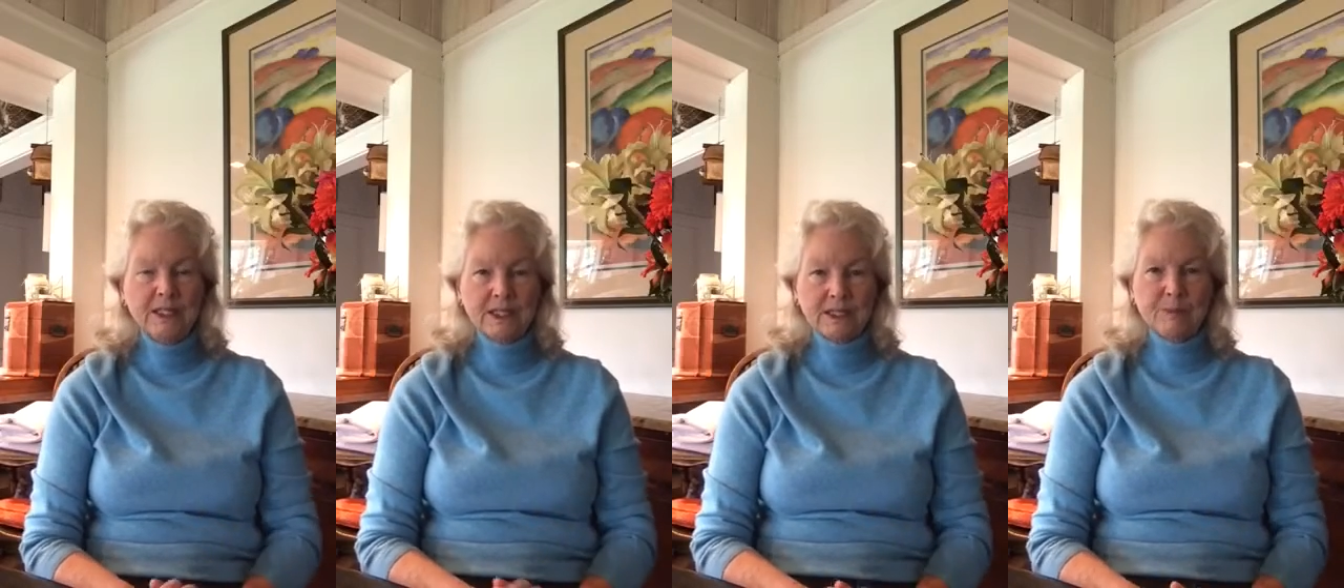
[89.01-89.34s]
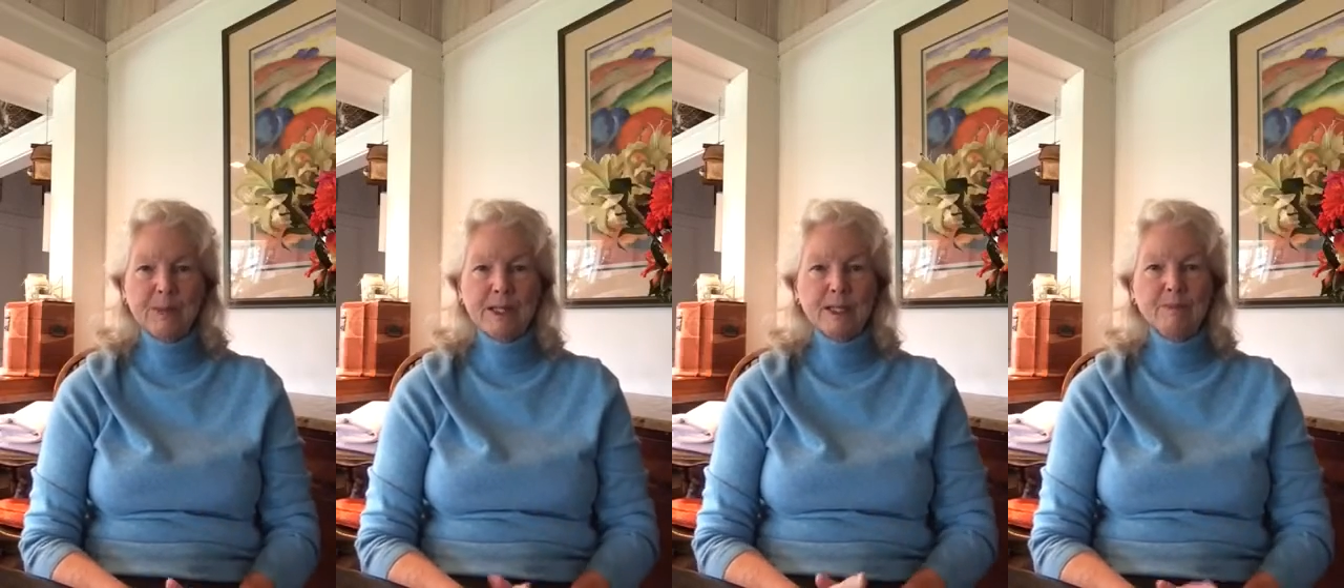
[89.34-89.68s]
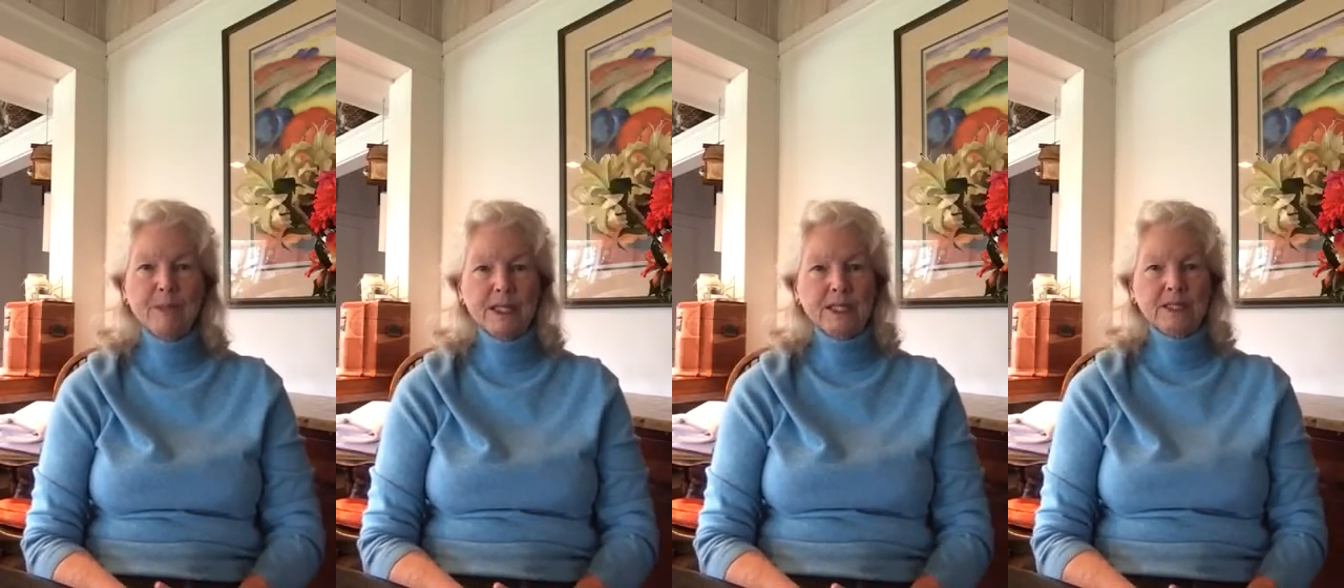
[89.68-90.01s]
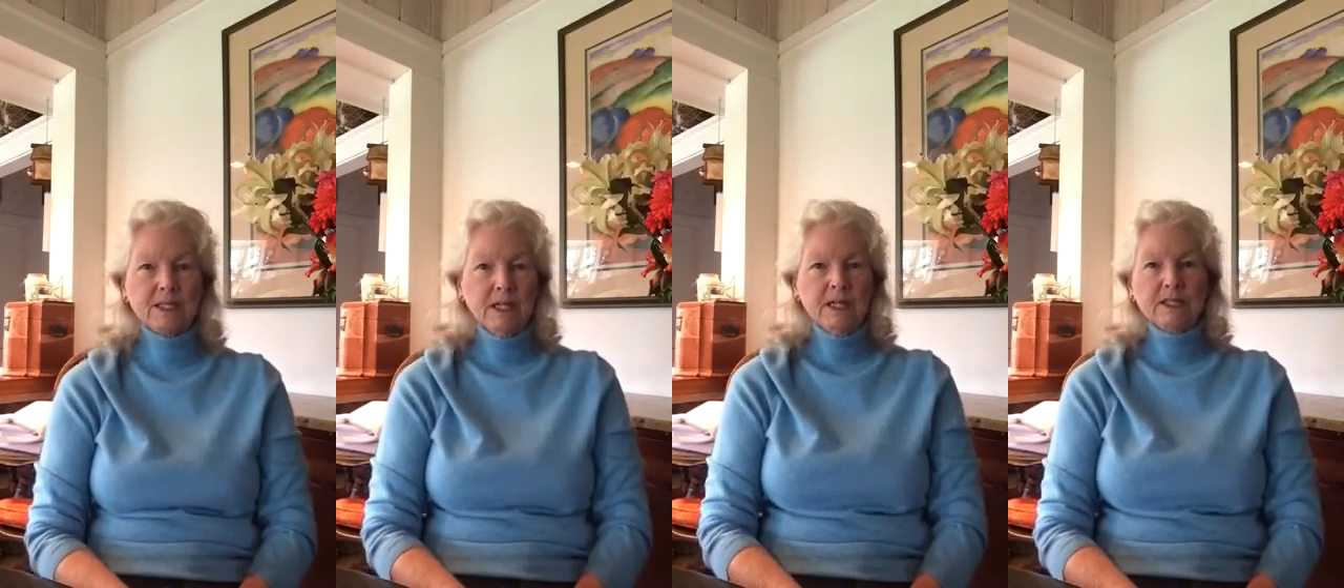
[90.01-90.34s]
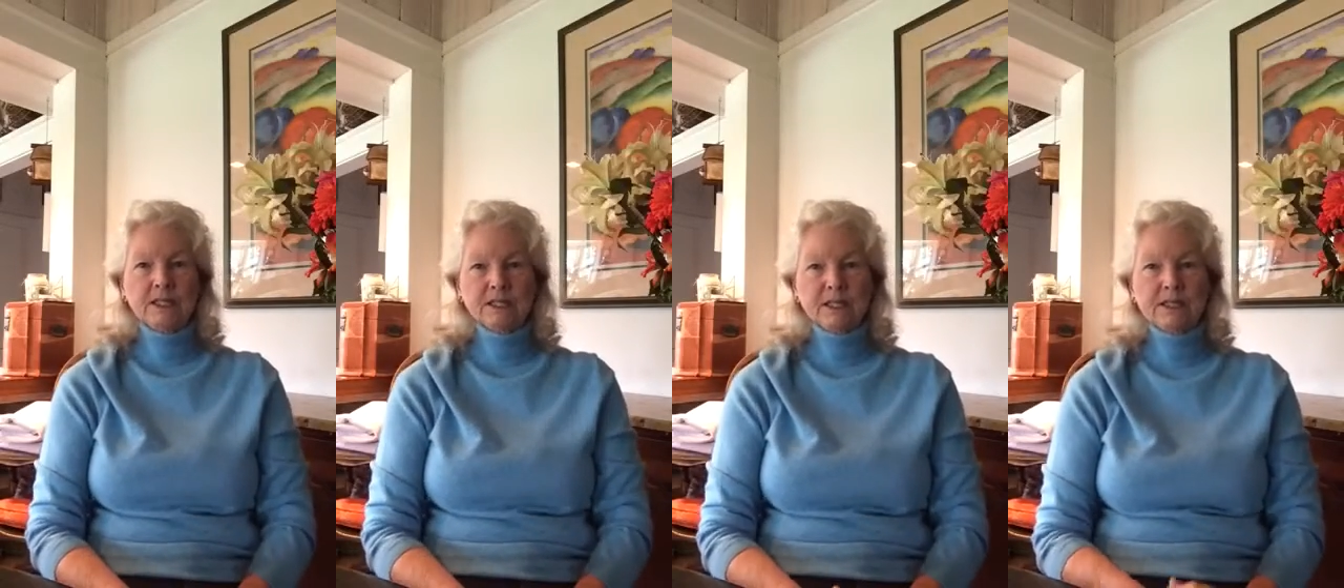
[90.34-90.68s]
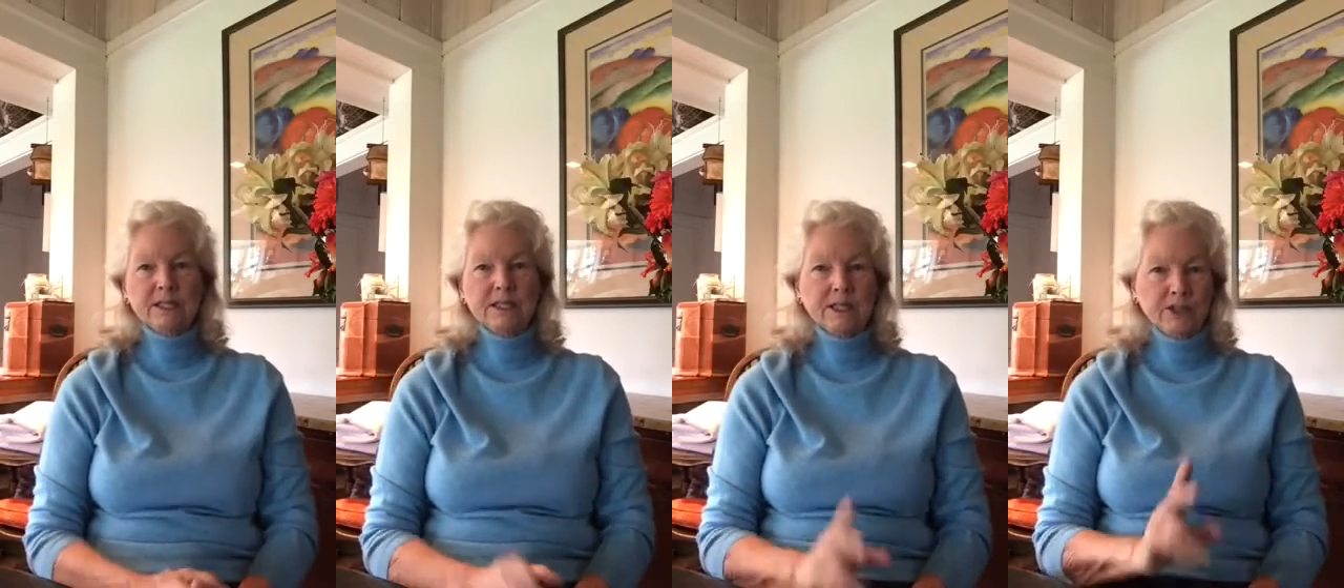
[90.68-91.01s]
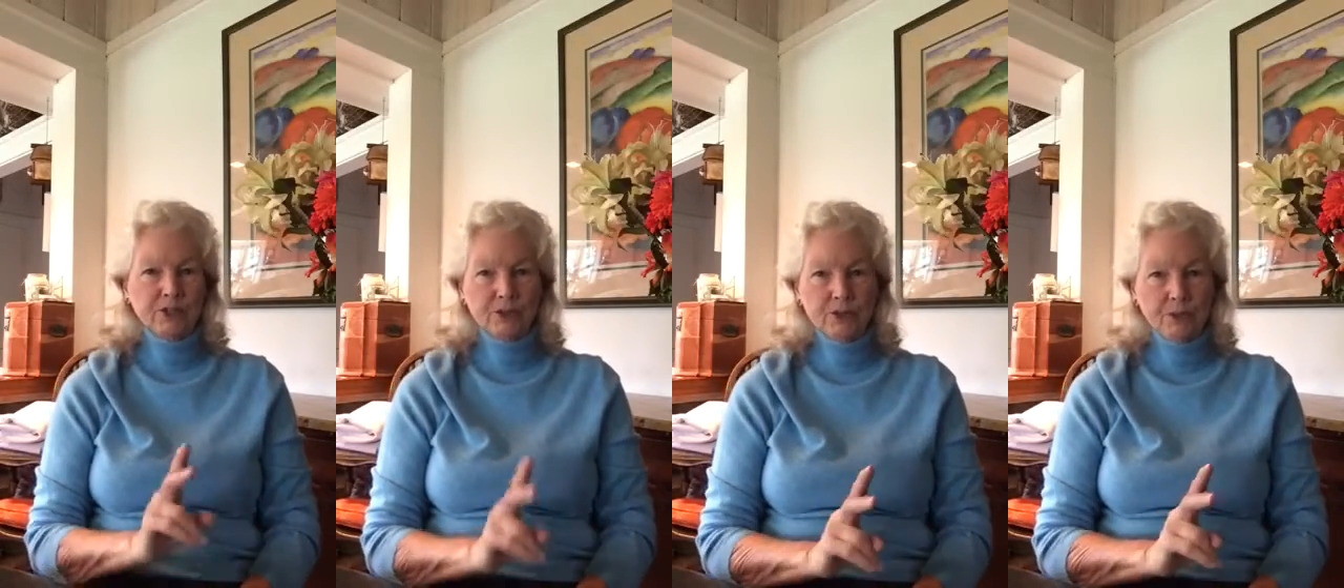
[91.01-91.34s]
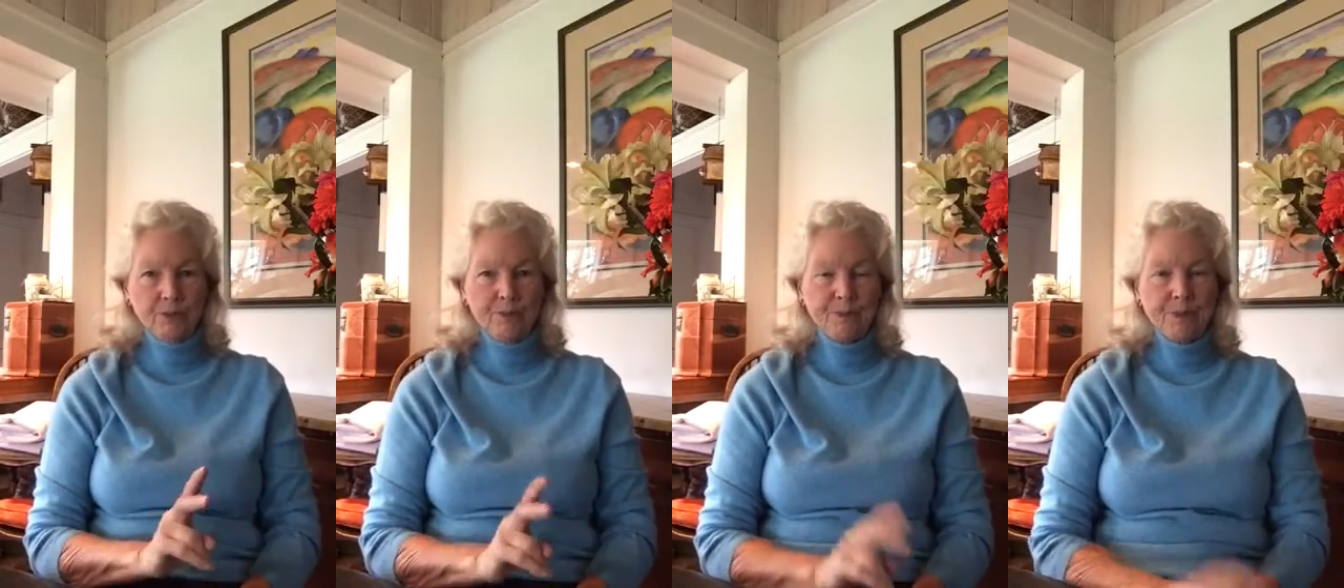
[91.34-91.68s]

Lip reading: Let's spend a minute discussing these 2.